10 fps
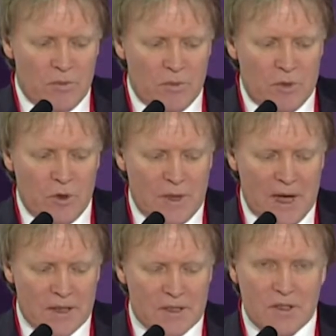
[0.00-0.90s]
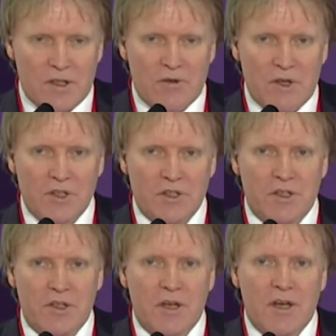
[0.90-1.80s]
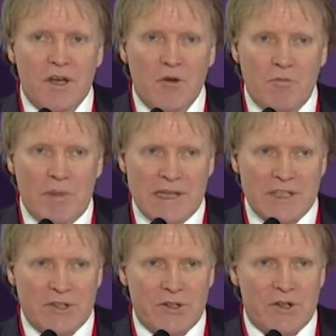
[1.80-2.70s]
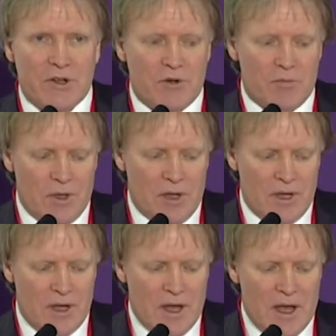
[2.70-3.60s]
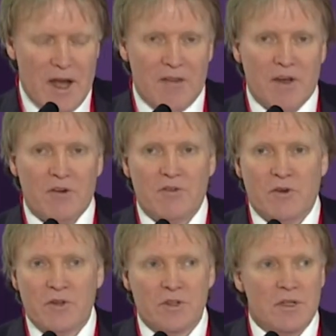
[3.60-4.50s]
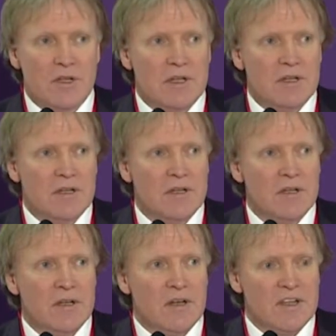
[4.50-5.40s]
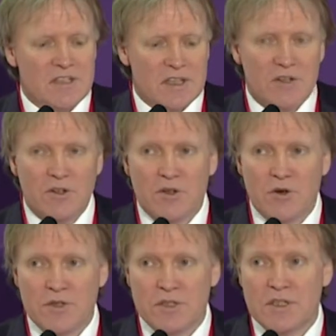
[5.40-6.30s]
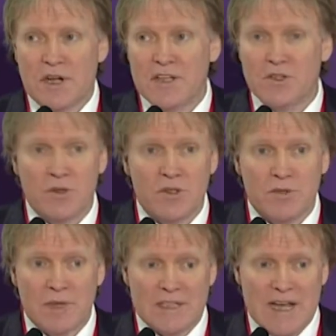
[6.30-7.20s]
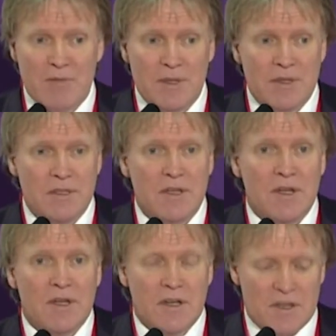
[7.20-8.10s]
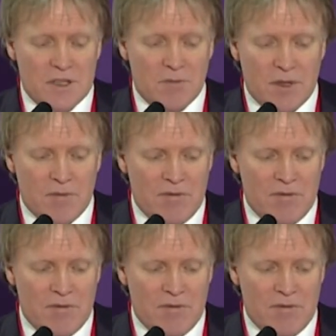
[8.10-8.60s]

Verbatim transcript: blue-black discoloration, blister or bulla, and then unfortunately, skin necrosis. And I'll show you some examples, and some of them have